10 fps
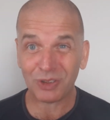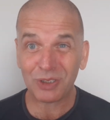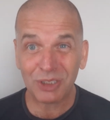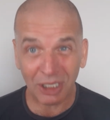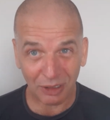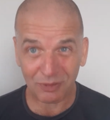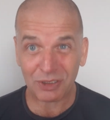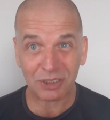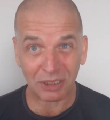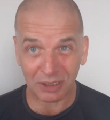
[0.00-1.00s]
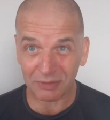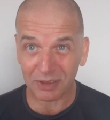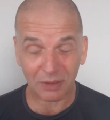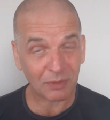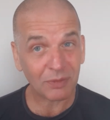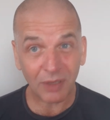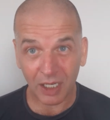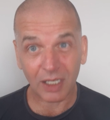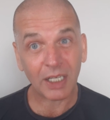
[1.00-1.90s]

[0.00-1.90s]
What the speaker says: tough son of a fuck.